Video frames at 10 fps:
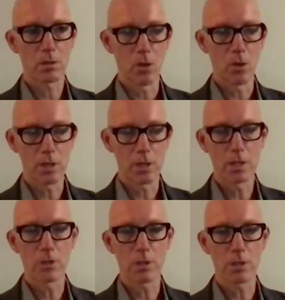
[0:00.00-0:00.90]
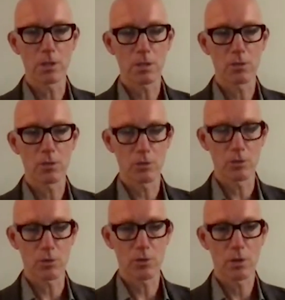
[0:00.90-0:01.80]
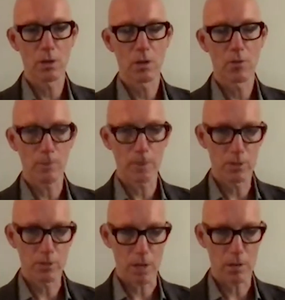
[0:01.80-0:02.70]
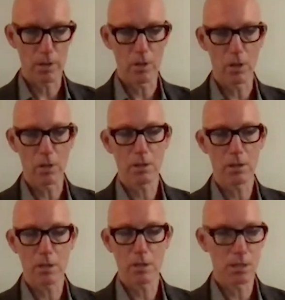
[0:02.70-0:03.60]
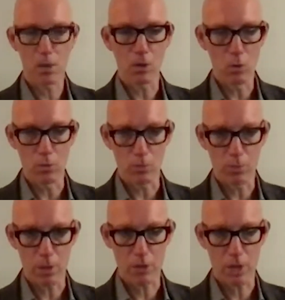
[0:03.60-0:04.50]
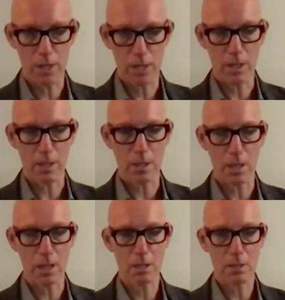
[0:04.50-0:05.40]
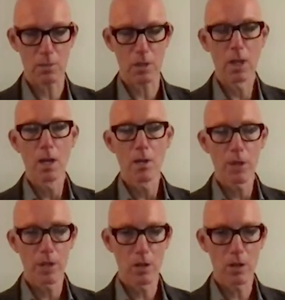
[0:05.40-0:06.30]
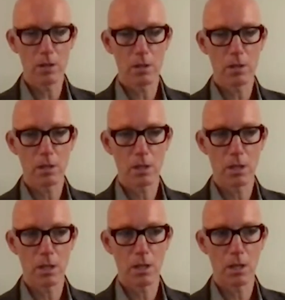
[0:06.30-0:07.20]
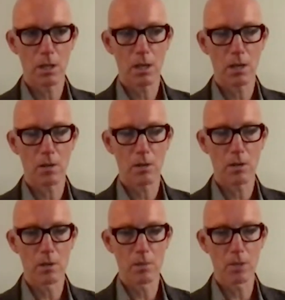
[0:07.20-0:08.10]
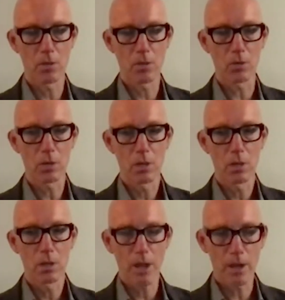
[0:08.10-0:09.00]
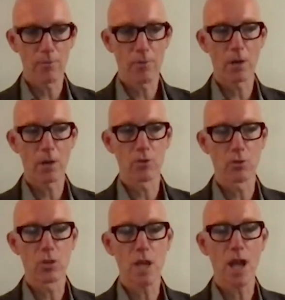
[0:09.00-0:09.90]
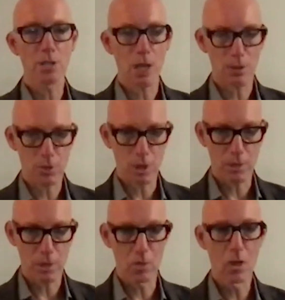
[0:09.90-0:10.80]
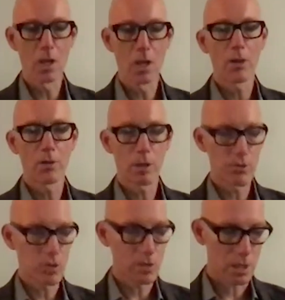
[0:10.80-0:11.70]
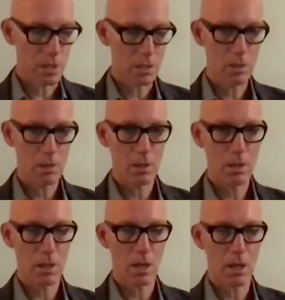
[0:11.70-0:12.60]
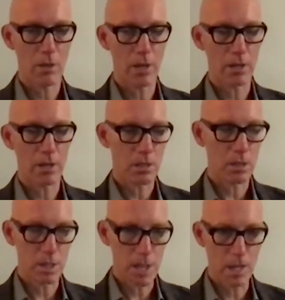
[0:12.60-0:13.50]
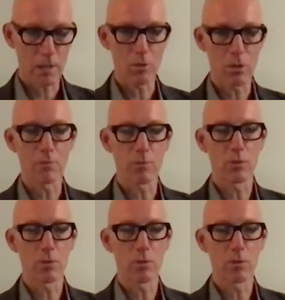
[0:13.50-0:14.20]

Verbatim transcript: non-Indigenous Jews from Israel. They're not, this isn't a global project like the Nazis were. They're not uh, inimical. They don't find Jews as such inimical. They're interested, uh, that is, in getting rid of